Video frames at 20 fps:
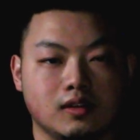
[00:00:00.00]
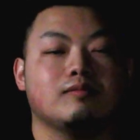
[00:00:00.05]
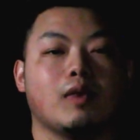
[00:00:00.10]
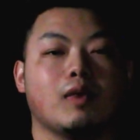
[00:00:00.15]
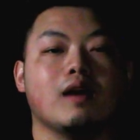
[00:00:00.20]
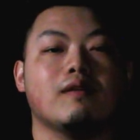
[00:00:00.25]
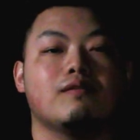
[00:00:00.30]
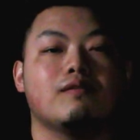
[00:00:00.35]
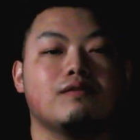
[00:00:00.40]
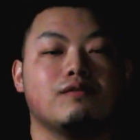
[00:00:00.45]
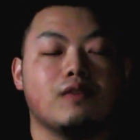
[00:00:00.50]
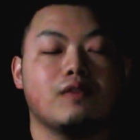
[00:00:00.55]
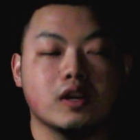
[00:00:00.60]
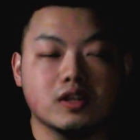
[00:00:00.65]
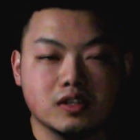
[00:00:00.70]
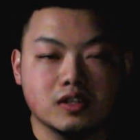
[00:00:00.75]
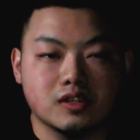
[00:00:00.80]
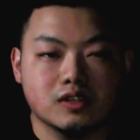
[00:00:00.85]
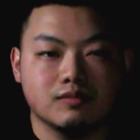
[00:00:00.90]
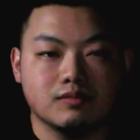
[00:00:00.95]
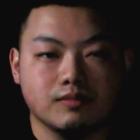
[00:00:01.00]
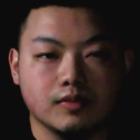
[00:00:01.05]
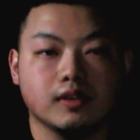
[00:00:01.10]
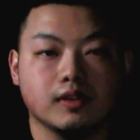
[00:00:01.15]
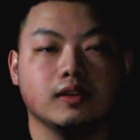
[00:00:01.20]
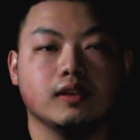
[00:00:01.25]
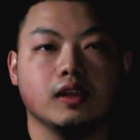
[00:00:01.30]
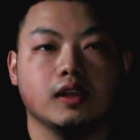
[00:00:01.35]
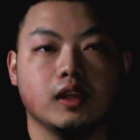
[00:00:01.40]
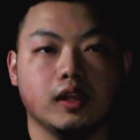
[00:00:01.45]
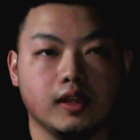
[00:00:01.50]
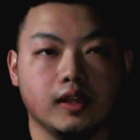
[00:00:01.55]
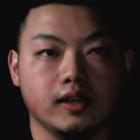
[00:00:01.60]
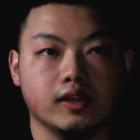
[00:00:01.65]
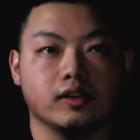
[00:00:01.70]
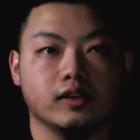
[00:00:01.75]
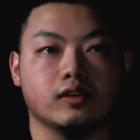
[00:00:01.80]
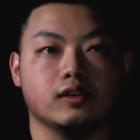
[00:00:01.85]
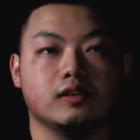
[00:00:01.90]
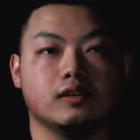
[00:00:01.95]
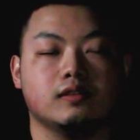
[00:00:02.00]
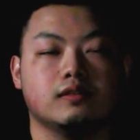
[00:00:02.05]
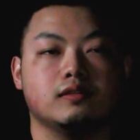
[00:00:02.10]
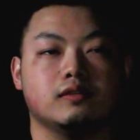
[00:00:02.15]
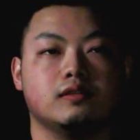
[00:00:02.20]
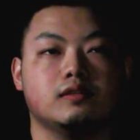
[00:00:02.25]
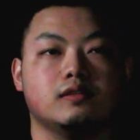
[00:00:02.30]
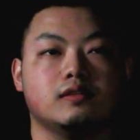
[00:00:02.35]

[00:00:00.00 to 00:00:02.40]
My freshman year,